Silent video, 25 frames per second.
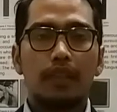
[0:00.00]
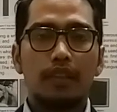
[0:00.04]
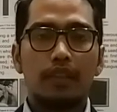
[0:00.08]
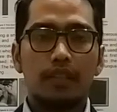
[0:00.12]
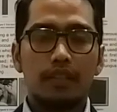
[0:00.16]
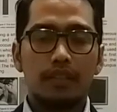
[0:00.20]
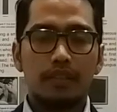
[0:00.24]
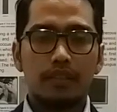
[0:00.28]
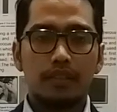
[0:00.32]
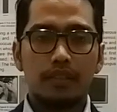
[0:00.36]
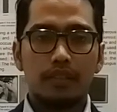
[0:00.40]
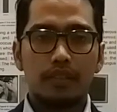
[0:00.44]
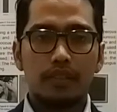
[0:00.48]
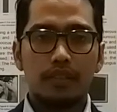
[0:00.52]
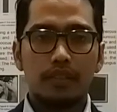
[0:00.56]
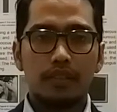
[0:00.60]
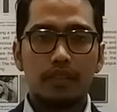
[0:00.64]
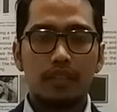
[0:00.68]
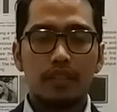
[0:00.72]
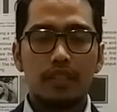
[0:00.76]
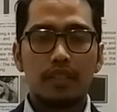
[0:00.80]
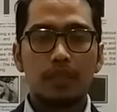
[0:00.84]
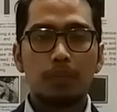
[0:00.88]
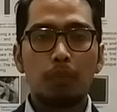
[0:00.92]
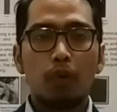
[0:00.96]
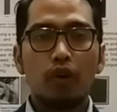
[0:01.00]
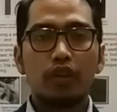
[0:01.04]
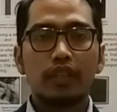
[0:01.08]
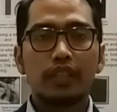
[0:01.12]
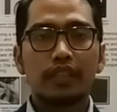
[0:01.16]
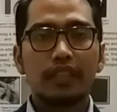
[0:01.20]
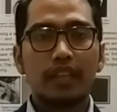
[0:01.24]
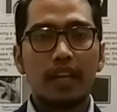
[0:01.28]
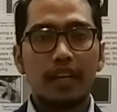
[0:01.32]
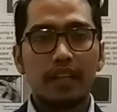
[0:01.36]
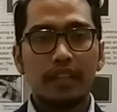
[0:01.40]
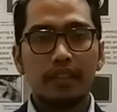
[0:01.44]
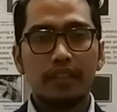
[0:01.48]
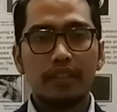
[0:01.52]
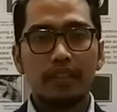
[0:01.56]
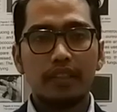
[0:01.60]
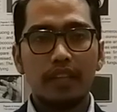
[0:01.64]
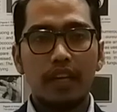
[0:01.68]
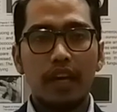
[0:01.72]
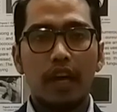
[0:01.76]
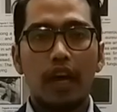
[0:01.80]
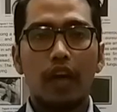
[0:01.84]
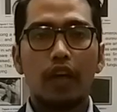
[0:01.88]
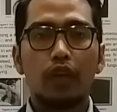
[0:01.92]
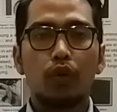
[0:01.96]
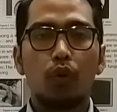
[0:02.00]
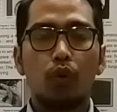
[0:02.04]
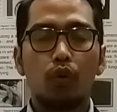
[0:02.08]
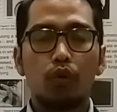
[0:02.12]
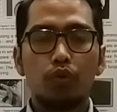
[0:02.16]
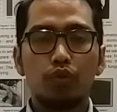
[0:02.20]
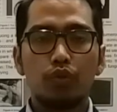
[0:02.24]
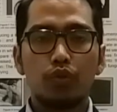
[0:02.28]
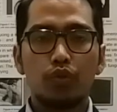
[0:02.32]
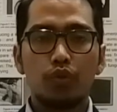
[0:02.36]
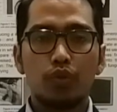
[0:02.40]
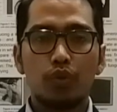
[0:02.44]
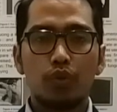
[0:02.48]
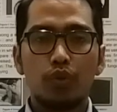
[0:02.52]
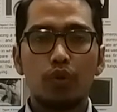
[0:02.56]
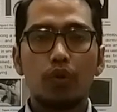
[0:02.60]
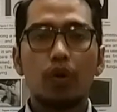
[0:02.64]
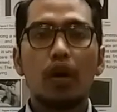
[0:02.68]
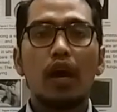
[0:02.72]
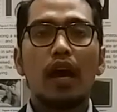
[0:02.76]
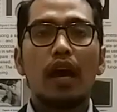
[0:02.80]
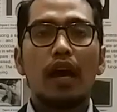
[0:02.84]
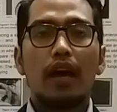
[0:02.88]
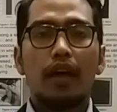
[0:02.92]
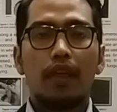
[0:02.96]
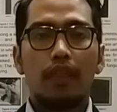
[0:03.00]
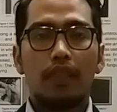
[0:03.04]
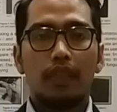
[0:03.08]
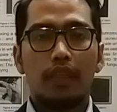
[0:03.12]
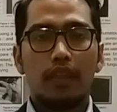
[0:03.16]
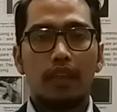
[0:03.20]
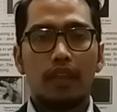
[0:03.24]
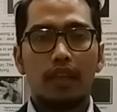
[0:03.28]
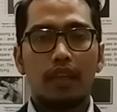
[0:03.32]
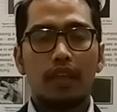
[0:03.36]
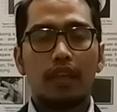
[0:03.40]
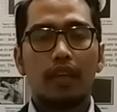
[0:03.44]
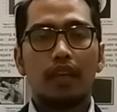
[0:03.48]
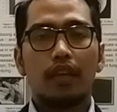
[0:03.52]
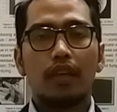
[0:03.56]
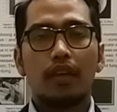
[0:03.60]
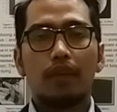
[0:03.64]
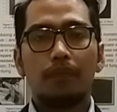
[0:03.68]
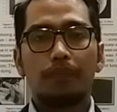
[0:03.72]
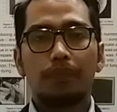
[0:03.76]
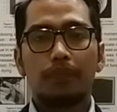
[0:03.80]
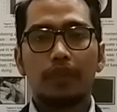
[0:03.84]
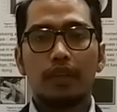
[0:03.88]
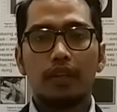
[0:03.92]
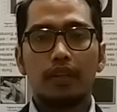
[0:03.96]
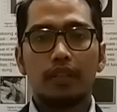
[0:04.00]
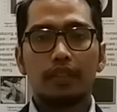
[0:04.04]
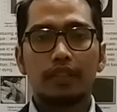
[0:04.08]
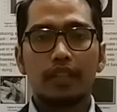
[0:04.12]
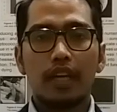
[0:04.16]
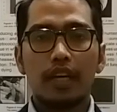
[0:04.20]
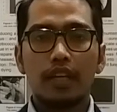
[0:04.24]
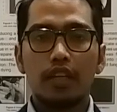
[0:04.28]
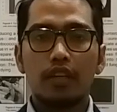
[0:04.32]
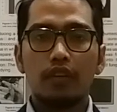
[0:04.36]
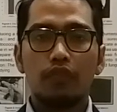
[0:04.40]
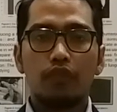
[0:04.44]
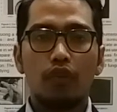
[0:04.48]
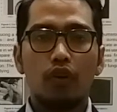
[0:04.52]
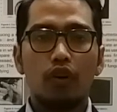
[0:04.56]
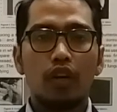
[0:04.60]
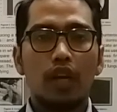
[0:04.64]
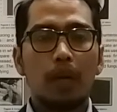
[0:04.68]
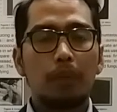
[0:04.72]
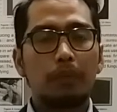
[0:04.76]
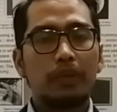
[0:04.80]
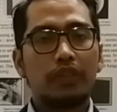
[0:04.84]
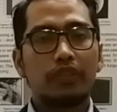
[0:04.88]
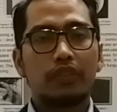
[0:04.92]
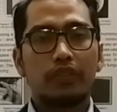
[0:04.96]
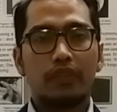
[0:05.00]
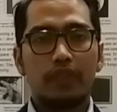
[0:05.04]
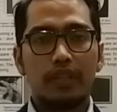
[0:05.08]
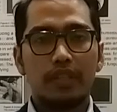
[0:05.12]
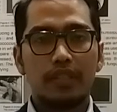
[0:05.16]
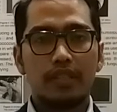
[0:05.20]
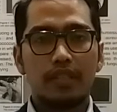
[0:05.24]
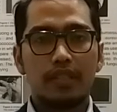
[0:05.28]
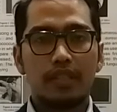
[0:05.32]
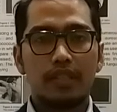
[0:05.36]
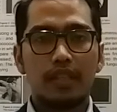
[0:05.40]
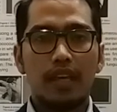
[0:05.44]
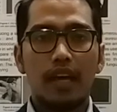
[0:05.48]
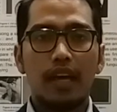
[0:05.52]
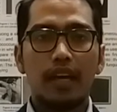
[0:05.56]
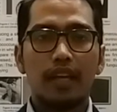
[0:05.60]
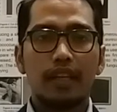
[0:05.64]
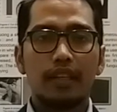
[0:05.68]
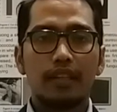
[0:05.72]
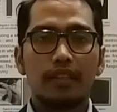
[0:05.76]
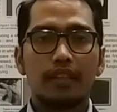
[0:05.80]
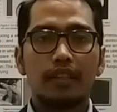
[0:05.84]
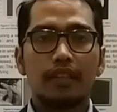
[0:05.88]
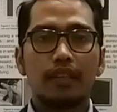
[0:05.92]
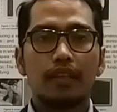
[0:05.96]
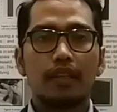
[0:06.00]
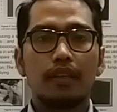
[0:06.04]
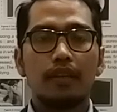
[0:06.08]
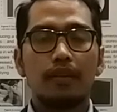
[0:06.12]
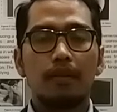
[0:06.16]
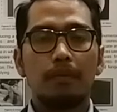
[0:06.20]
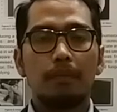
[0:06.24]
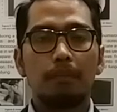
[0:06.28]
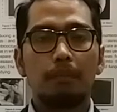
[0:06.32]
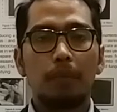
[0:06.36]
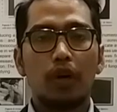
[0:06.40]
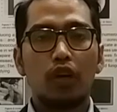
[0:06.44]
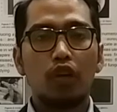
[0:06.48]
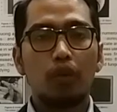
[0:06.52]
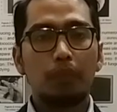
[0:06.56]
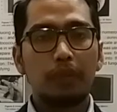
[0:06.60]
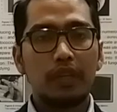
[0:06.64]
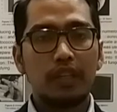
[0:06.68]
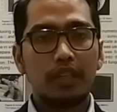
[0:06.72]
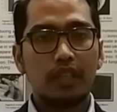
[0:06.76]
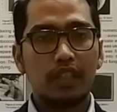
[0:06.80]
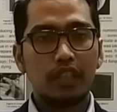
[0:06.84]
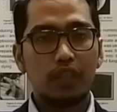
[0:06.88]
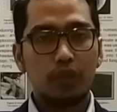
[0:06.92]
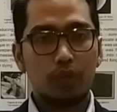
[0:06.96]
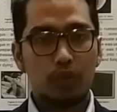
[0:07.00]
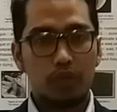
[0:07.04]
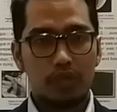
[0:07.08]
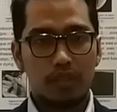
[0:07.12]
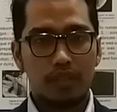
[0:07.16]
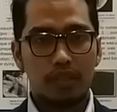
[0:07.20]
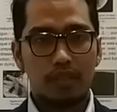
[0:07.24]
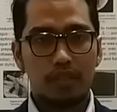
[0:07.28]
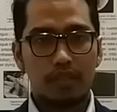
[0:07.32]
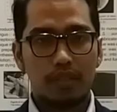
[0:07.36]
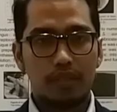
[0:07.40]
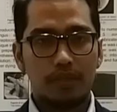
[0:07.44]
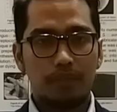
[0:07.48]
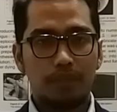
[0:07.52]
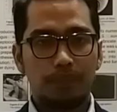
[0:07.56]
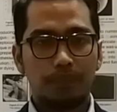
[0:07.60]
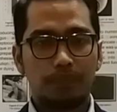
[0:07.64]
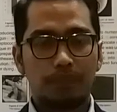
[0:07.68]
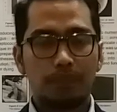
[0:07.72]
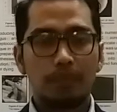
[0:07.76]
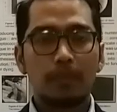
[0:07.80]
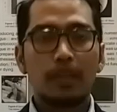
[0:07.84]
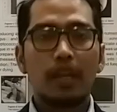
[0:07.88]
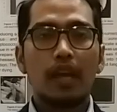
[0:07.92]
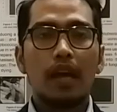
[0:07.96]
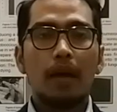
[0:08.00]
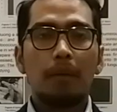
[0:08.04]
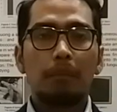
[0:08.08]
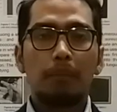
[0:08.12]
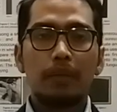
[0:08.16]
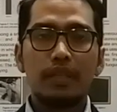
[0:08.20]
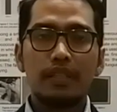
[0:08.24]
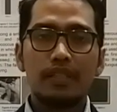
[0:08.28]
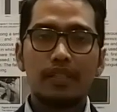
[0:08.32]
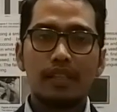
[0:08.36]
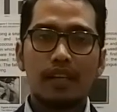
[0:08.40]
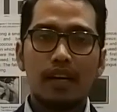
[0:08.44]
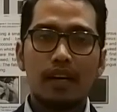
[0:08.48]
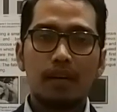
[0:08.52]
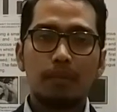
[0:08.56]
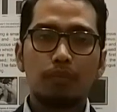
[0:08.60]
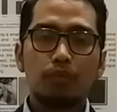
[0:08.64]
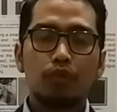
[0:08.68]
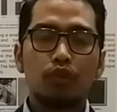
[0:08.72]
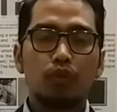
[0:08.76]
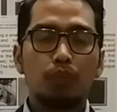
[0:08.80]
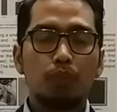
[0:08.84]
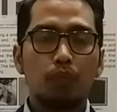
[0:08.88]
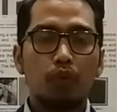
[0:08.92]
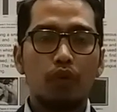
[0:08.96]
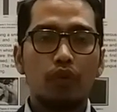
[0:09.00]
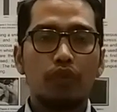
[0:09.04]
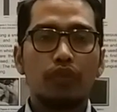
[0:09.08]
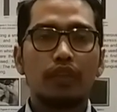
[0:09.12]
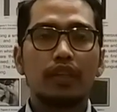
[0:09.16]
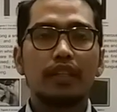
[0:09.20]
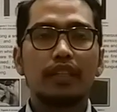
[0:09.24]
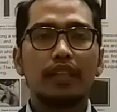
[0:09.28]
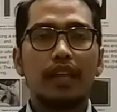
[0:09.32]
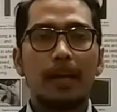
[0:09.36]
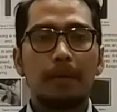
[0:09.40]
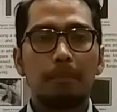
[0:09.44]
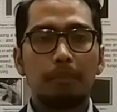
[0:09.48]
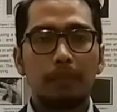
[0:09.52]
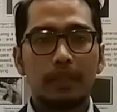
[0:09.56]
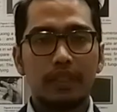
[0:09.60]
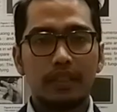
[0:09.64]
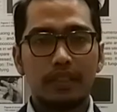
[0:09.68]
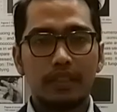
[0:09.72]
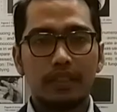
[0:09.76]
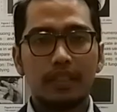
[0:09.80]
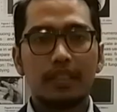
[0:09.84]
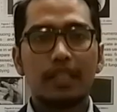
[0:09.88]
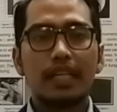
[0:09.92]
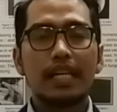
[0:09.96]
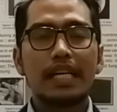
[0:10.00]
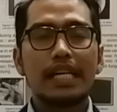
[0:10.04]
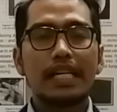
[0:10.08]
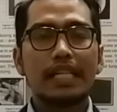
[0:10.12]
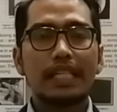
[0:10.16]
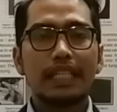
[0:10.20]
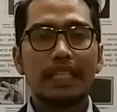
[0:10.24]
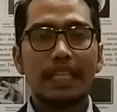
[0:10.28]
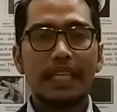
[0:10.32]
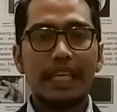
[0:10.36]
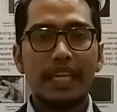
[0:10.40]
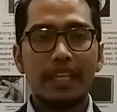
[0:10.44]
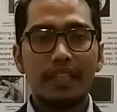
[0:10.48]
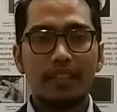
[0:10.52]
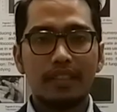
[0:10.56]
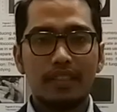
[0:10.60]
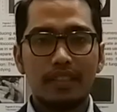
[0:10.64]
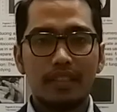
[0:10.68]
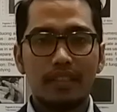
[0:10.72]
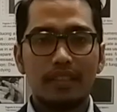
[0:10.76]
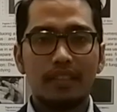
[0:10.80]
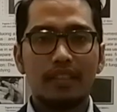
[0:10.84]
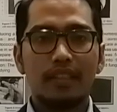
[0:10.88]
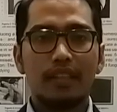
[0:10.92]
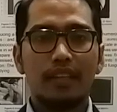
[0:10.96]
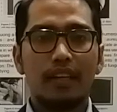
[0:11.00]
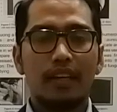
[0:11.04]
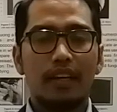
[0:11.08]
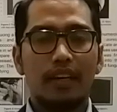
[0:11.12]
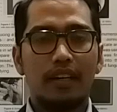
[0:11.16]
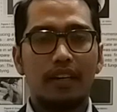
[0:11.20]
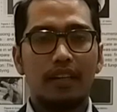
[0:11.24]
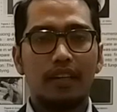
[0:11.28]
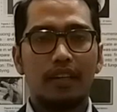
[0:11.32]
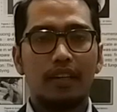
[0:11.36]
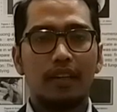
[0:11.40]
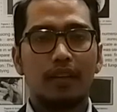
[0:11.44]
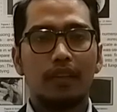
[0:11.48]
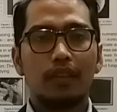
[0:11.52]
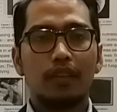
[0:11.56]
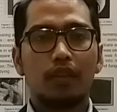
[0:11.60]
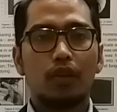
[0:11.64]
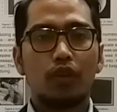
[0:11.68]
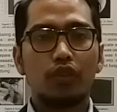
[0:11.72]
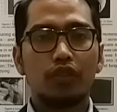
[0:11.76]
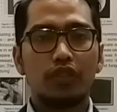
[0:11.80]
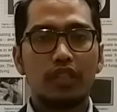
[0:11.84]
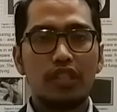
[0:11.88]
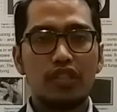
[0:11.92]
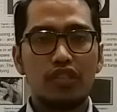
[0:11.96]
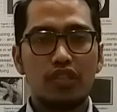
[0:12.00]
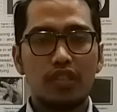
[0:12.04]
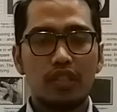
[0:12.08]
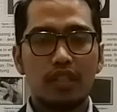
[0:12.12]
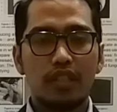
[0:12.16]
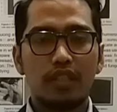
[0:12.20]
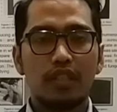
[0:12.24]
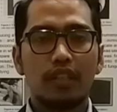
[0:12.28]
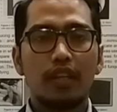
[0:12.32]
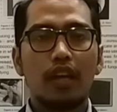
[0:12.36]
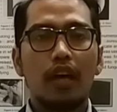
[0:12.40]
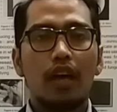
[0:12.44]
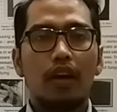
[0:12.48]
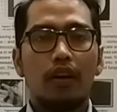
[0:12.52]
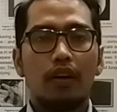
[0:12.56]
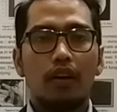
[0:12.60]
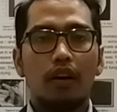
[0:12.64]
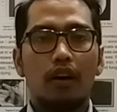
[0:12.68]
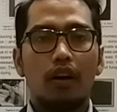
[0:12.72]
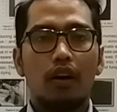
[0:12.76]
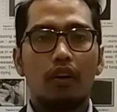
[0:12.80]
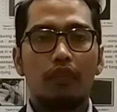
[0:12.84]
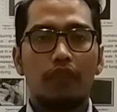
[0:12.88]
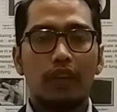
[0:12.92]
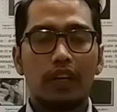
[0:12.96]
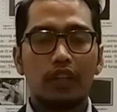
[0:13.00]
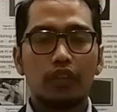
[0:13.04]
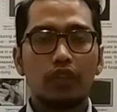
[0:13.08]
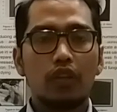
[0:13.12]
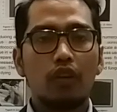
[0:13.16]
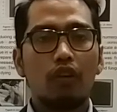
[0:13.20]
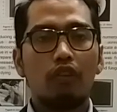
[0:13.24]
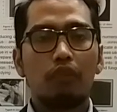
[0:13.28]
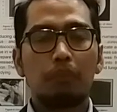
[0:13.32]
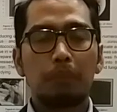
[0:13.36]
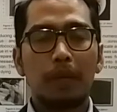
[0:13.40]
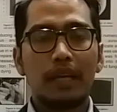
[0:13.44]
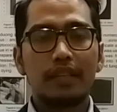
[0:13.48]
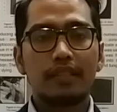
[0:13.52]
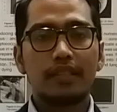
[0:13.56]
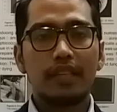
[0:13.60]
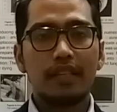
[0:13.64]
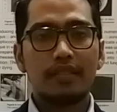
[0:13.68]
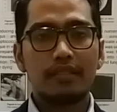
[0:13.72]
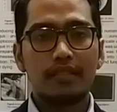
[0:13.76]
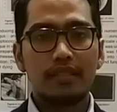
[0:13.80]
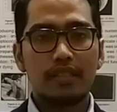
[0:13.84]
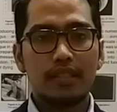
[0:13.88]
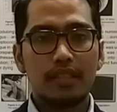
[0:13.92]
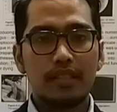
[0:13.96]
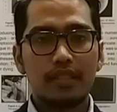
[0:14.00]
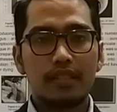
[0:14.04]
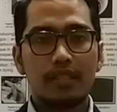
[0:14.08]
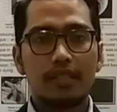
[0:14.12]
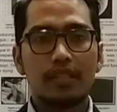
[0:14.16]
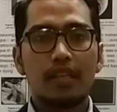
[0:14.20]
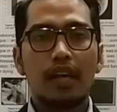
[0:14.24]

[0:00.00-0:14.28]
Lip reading: the sport attire and also the attire for laboratories and biomedical users. Please come to booth number 8, CONTINGENT, Faculty of Applied Sciences,